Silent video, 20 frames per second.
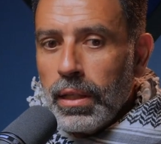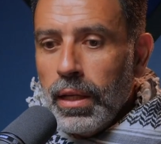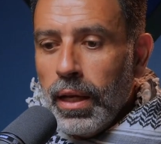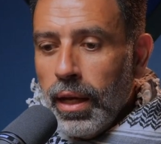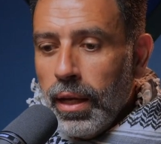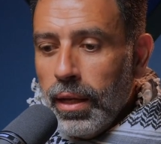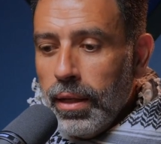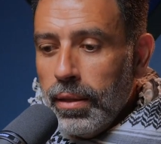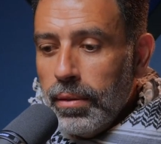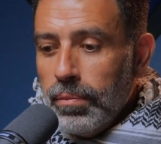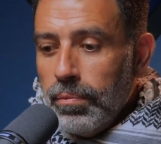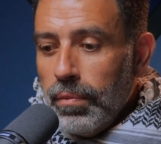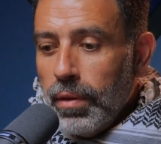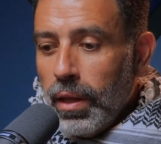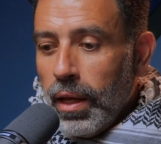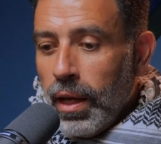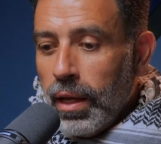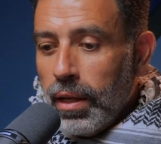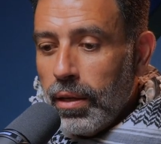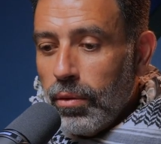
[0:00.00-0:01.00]

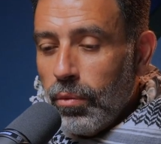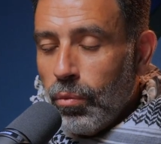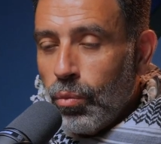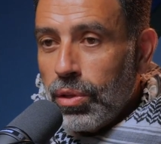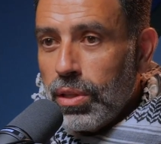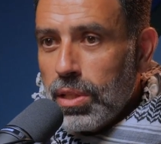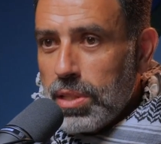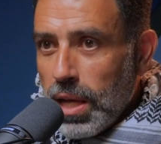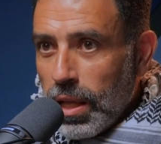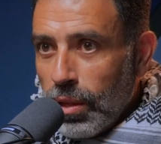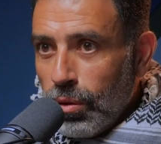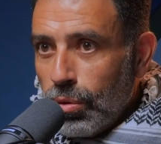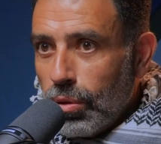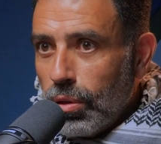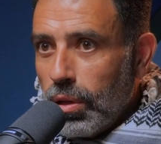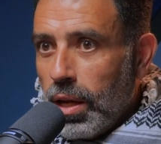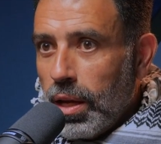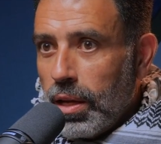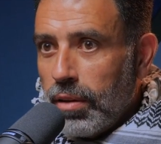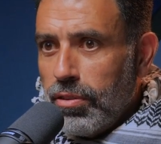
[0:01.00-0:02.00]
And what does that
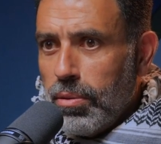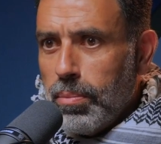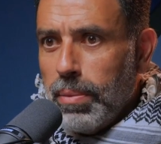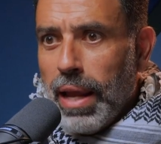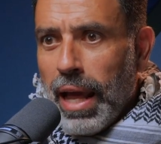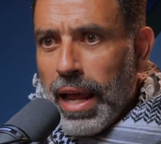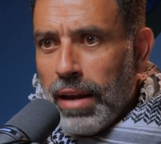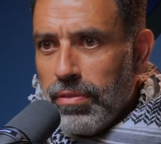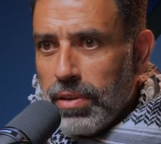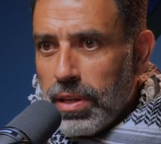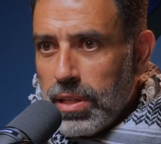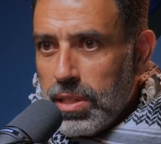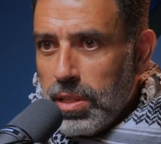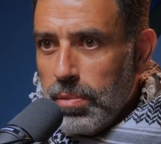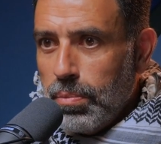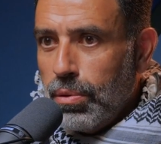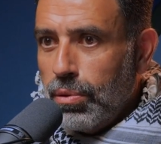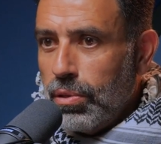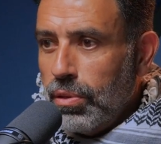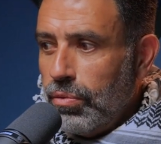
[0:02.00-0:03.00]
look like from an advocacy
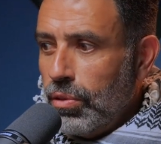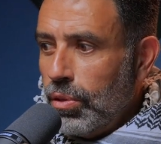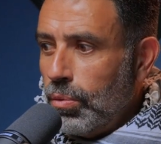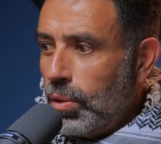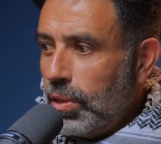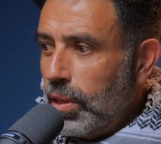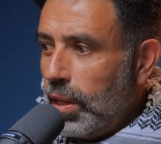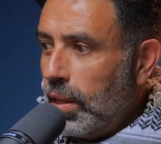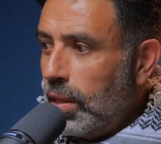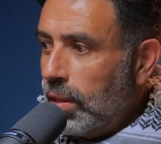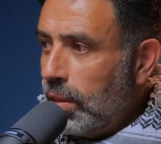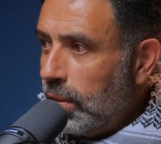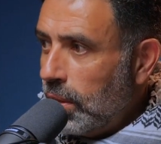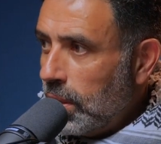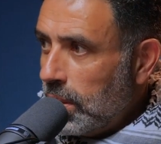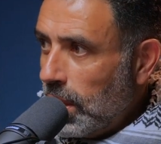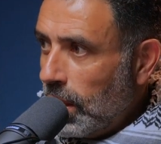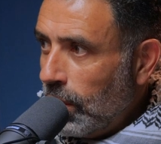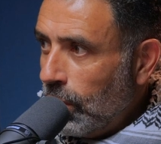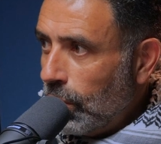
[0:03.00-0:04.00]
point of view? What
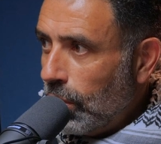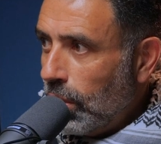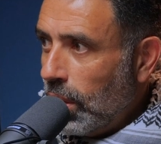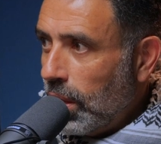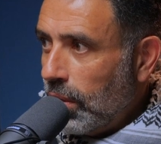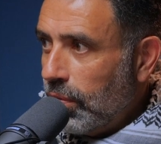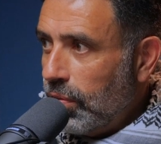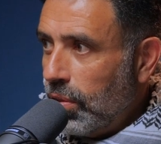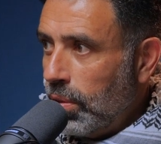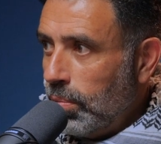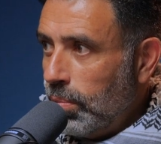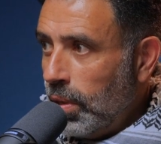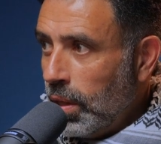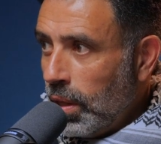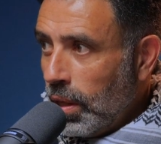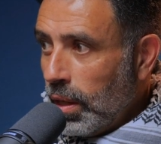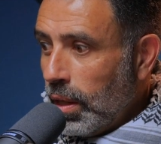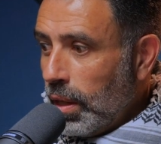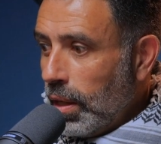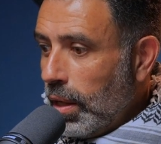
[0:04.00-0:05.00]
does that look like from
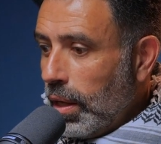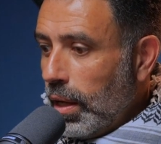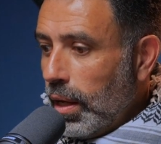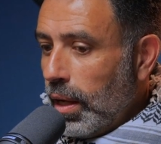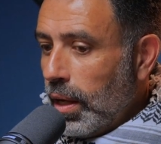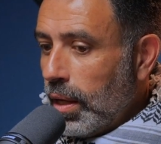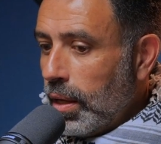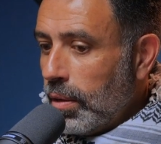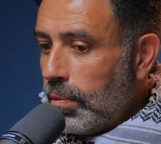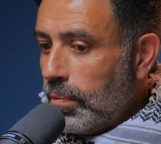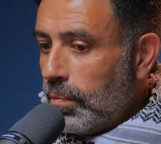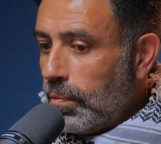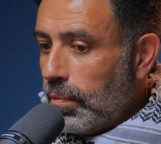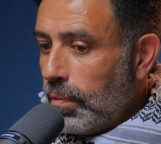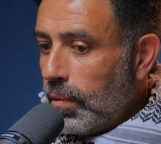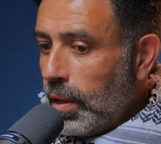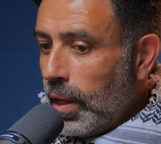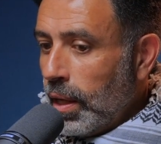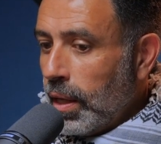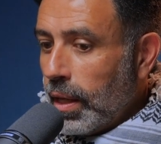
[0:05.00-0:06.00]

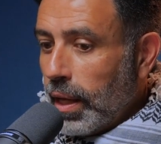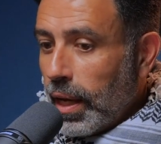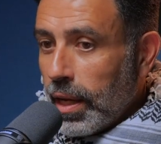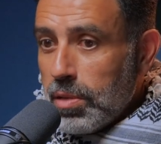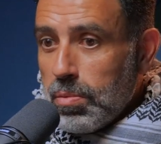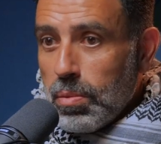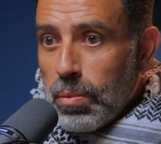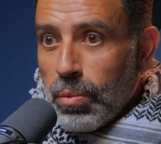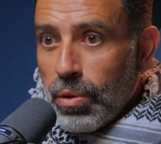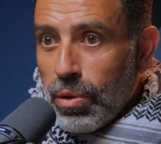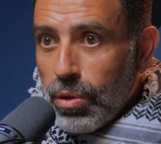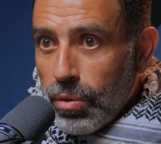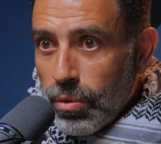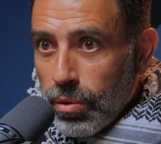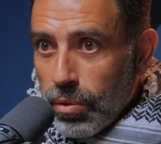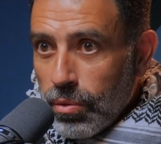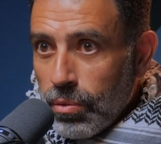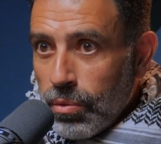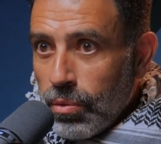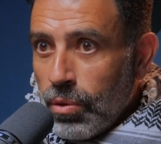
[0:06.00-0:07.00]
engagement with
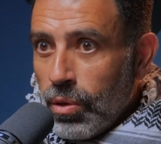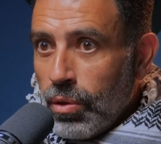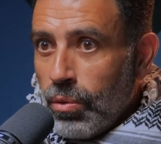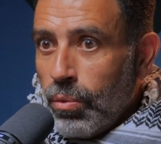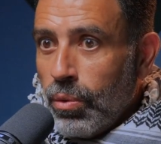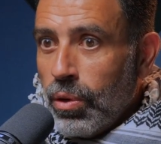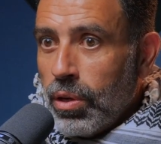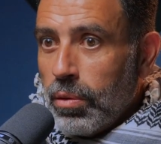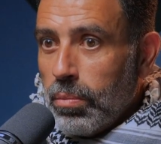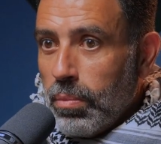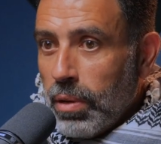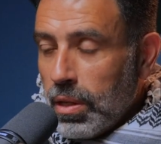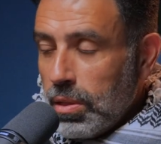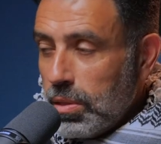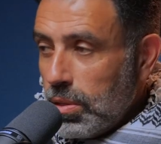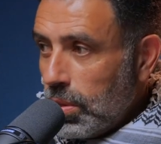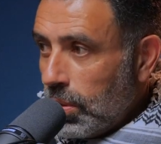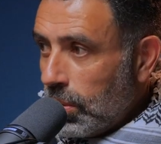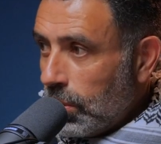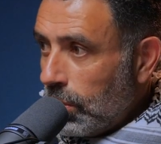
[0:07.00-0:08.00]
your
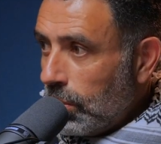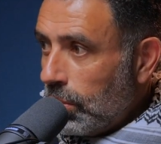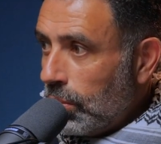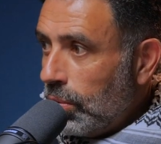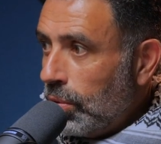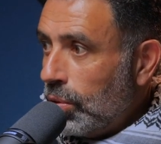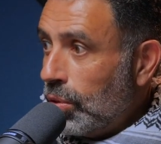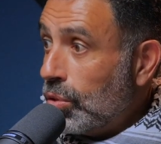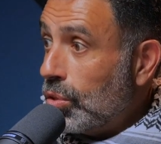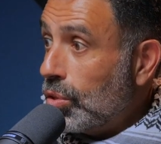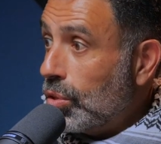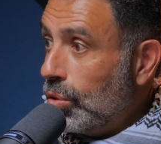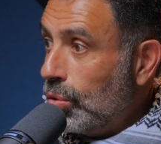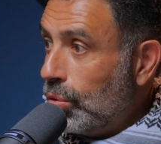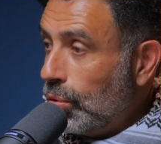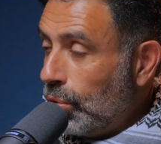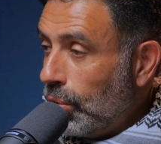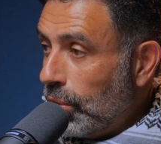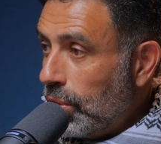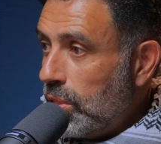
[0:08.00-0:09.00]
workmates, your
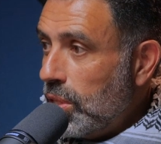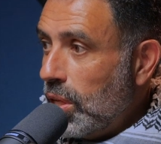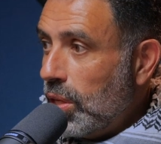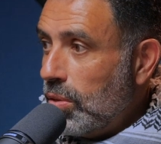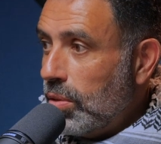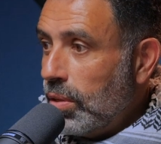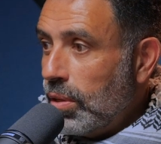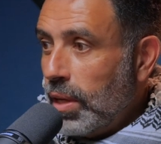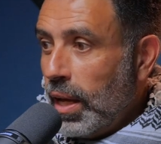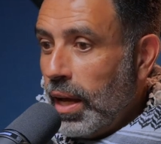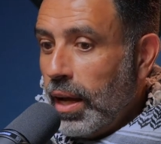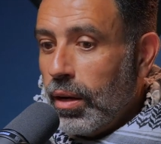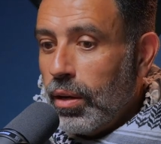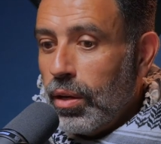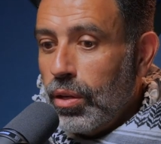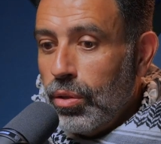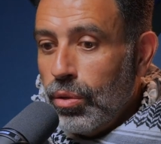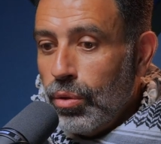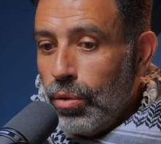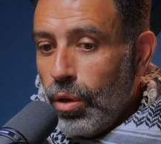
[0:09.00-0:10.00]
school, etc.? And how
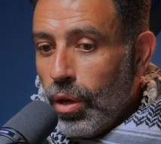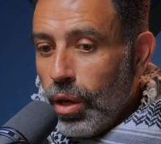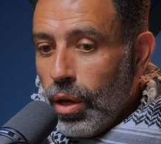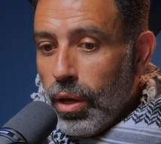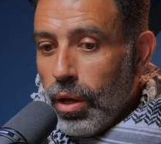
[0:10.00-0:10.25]
can you